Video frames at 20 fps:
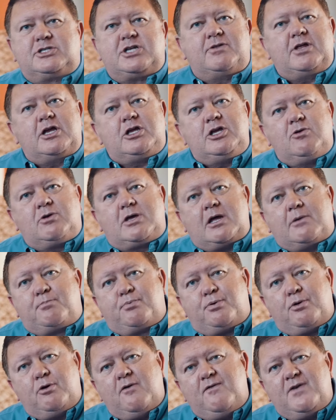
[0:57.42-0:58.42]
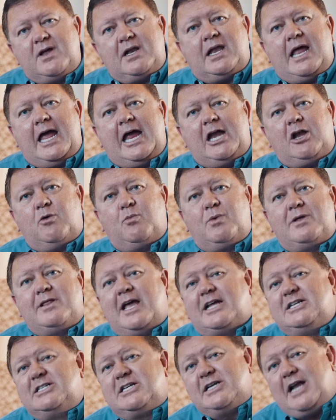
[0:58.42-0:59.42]
So that you can prove it later when
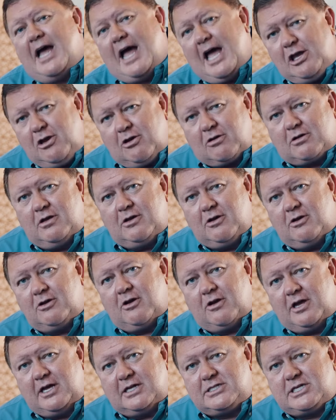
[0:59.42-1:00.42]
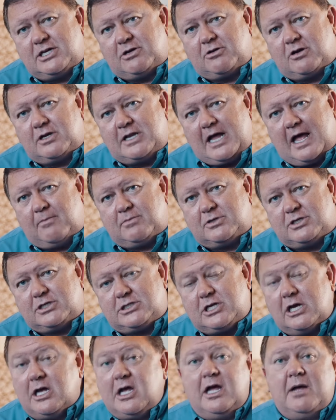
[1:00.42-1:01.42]
they deny your interior
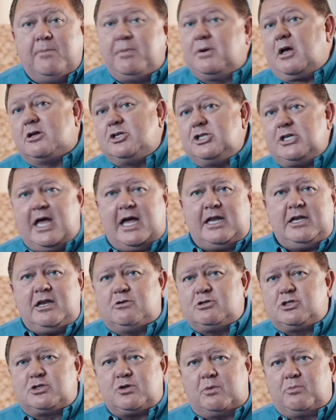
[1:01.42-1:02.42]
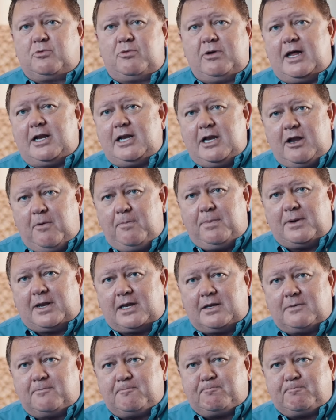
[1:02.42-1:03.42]
damages because you had no storm-created opening.